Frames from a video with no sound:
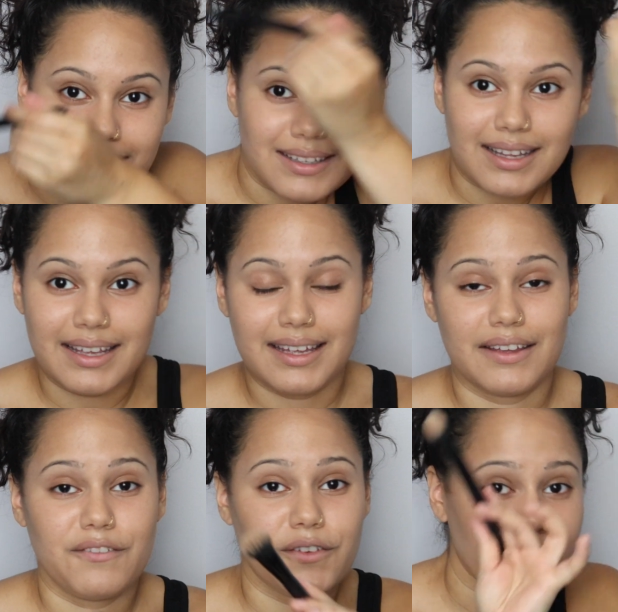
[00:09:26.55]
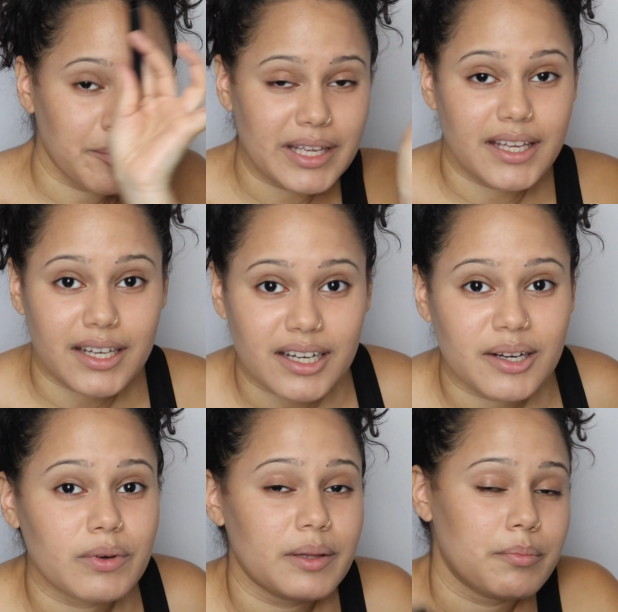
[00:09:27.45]
Like, if you're a
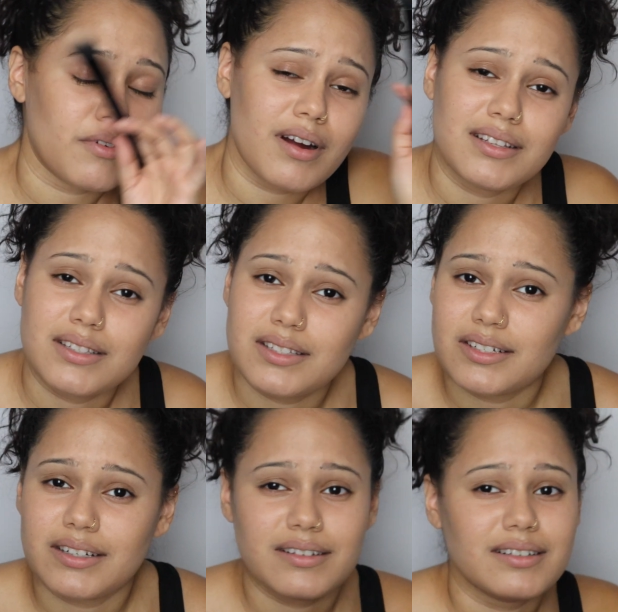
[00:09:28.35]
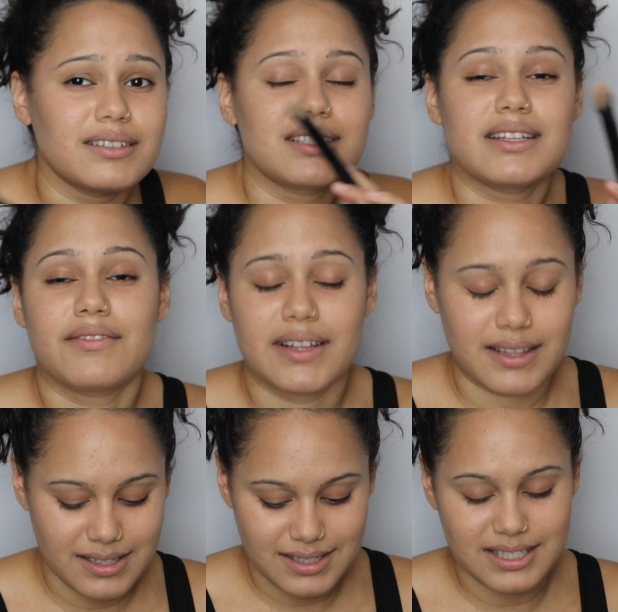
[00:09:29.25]
beginner with bronzer and stuff
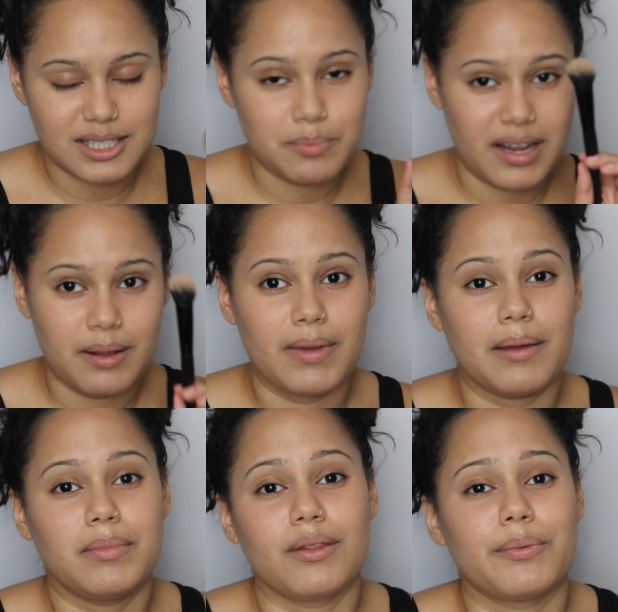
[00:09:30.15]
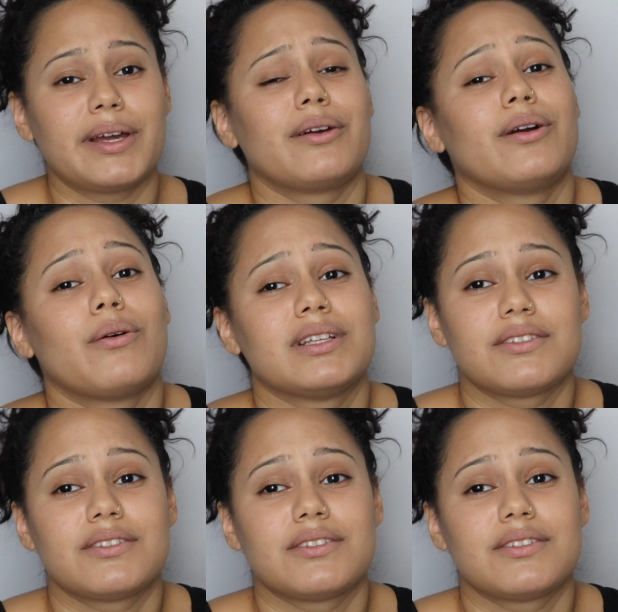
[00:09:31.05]
like this, this putty may be the way to go.